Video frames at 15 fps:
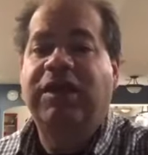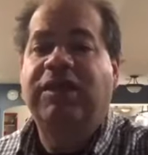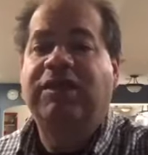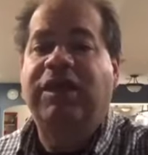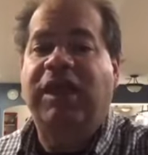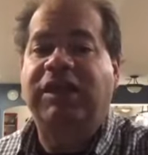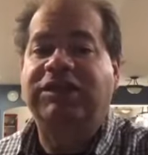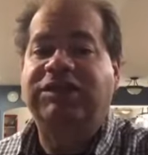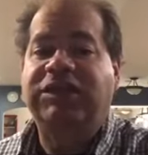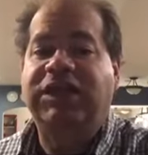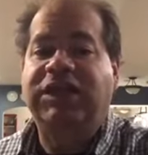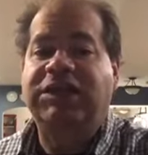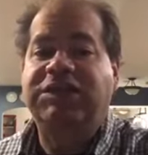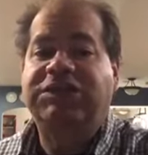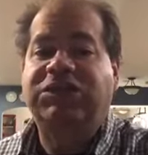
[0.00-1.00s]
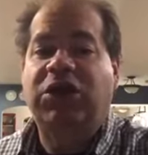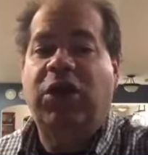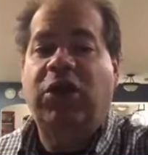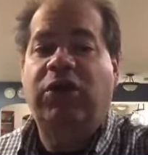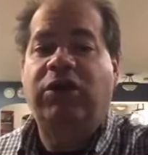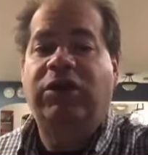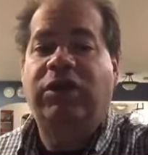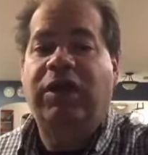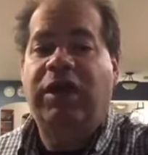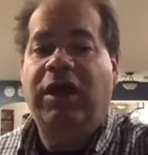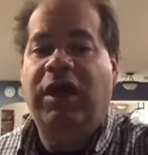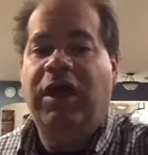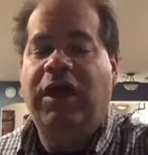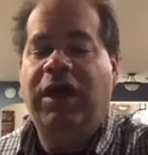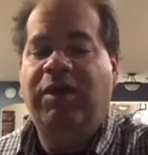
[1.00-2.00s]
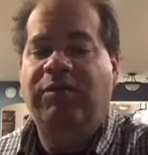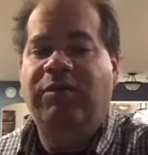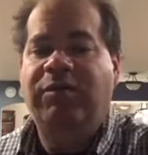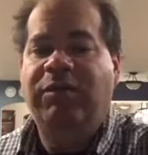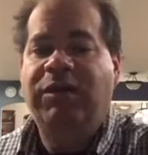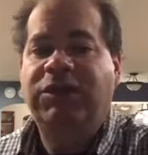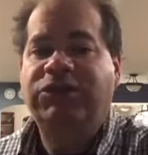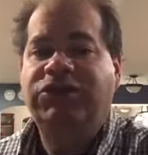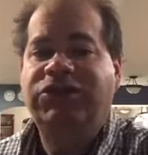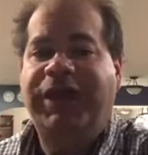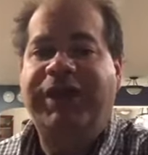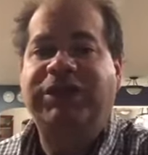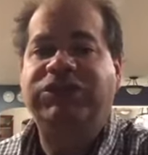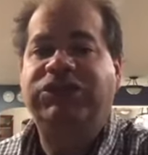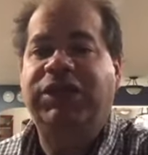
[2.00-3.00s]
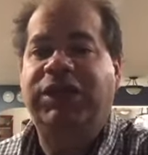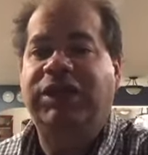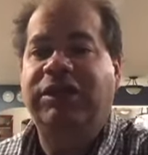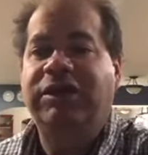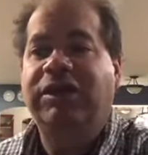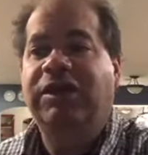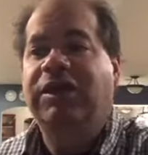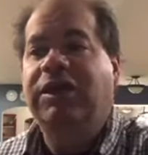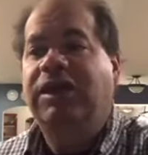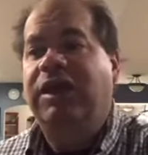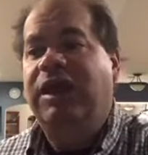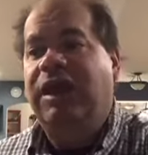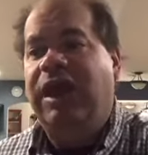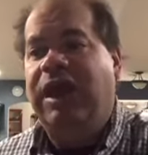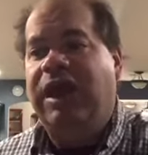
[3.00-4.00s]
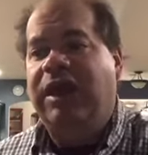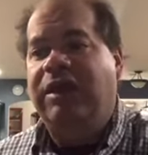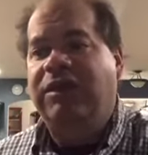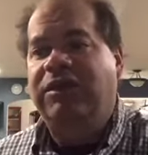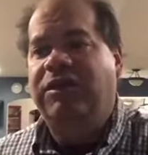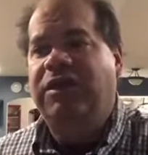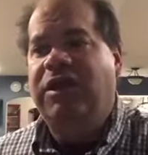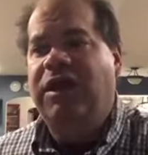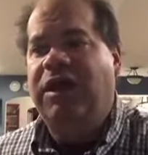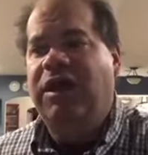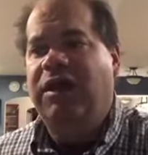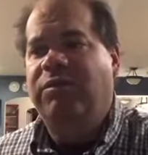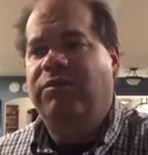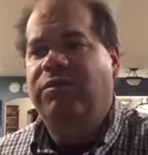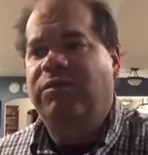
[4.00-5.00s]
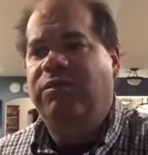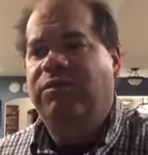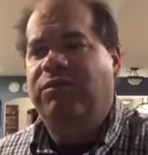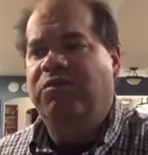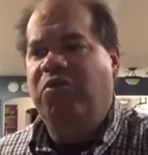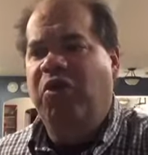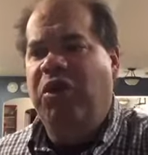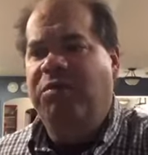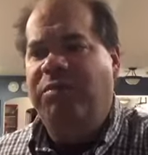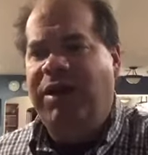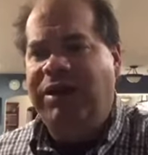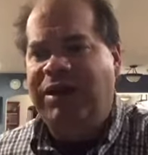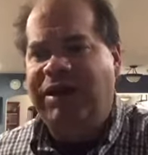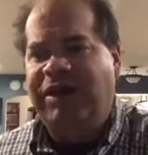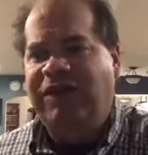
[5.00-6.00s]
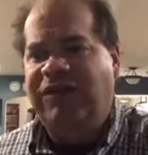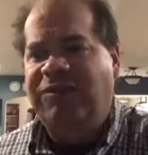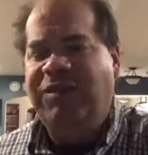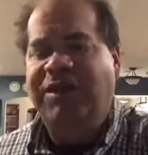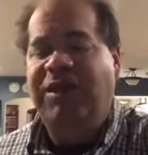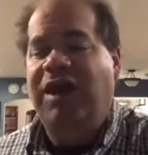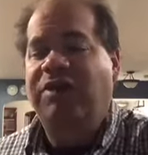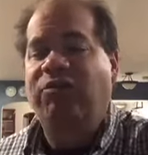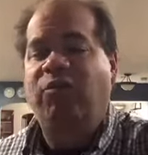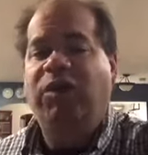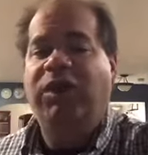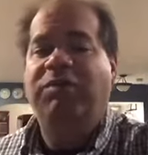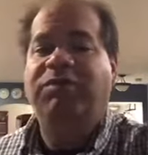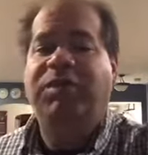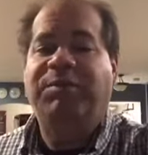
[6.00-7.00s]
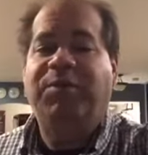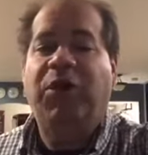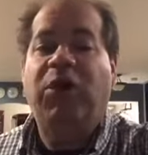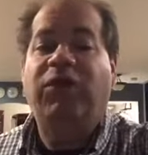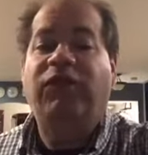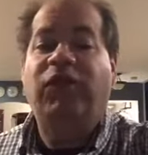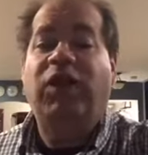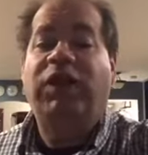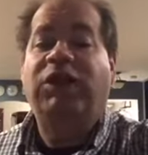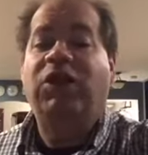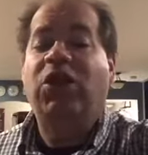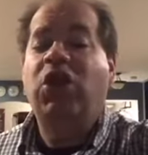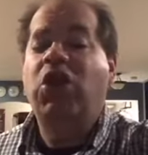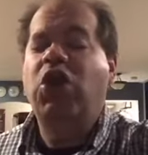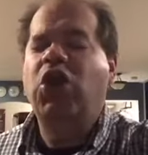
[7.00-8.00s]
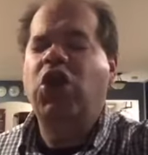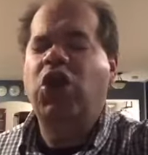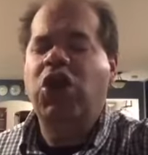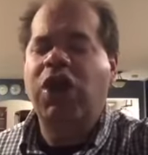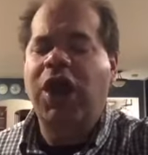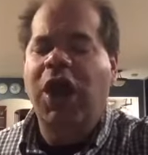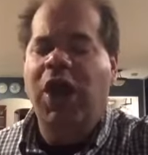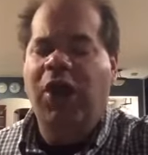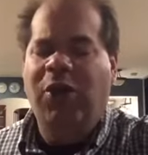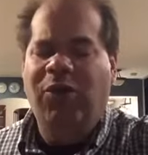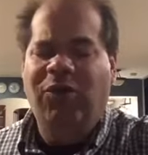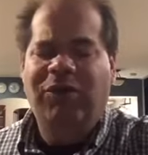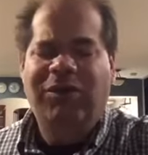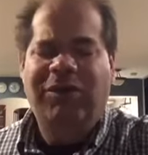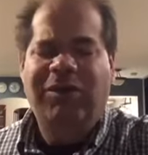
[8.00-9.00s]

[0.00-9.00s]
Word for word: Things need to start um, changing and um, more money needs to be done. Will it be perfect? No.